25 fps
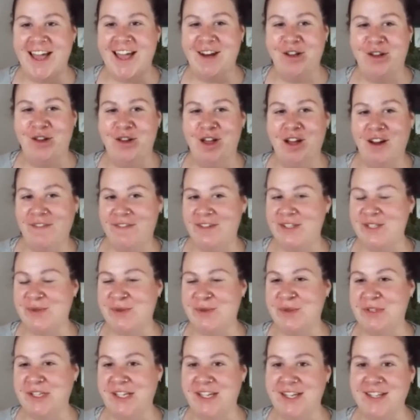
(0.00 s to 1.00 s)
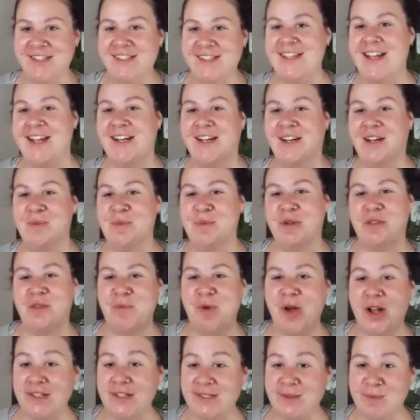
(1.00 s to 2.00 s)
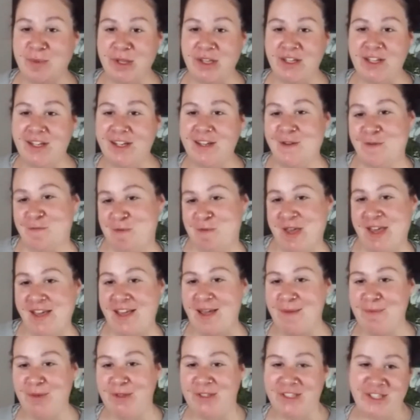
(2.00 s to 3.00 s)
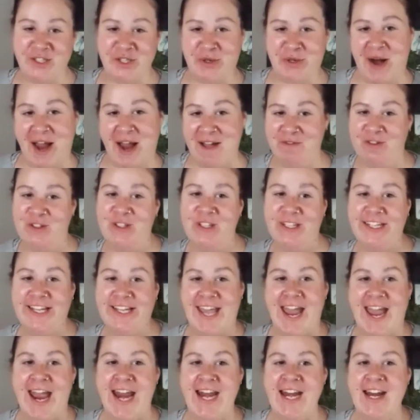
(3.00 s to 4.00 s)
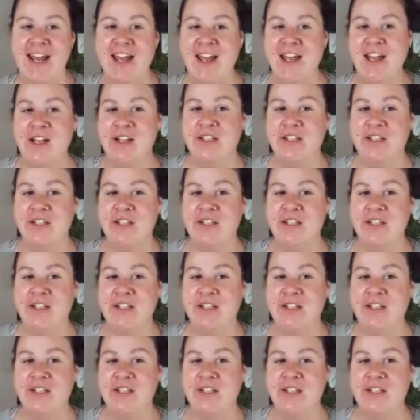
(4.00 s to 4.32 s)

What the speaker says: and a lot of us are really excited about the possibility of being able to travel again.